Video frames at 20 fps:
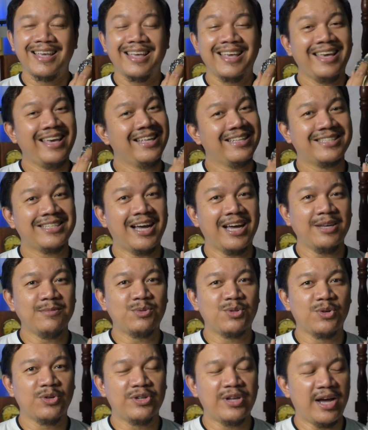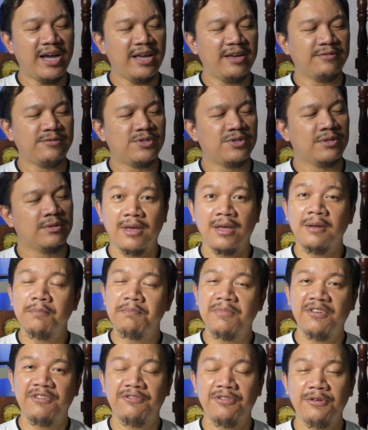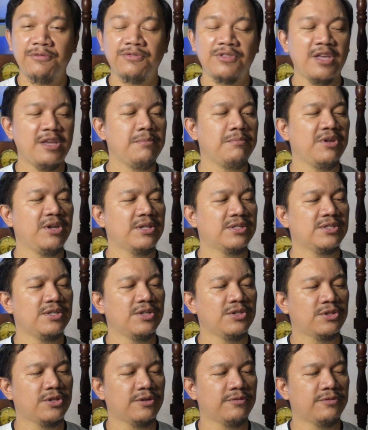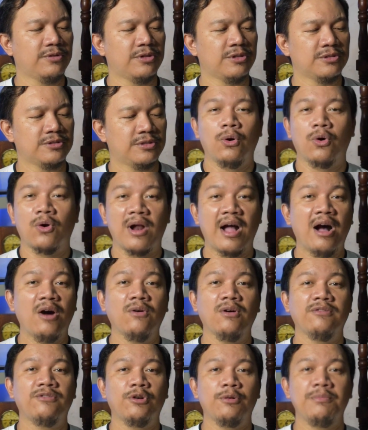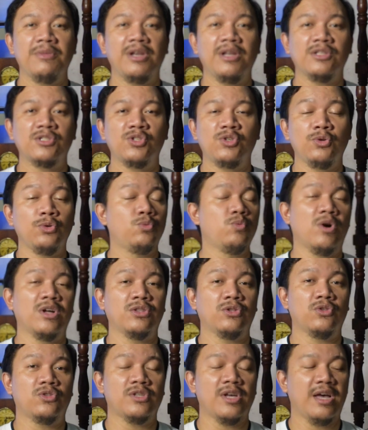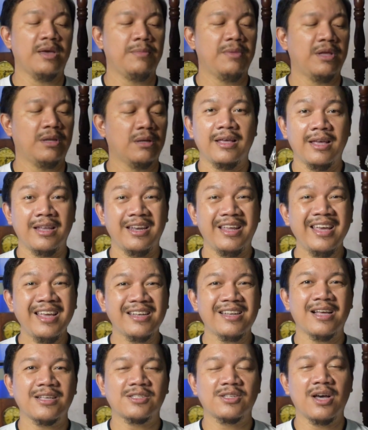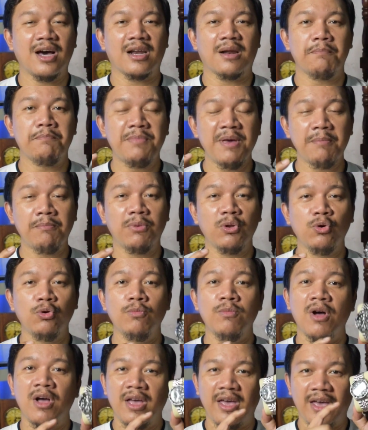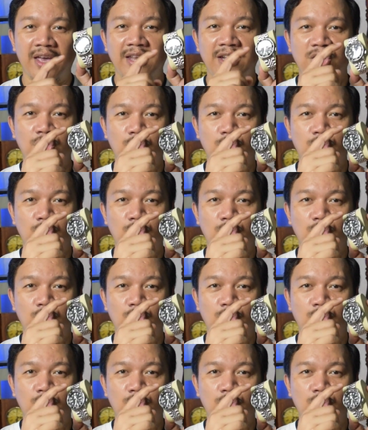it times your dives in 15 minutes intervals or however minutes you'd want to time it. And it has got a pip loom and the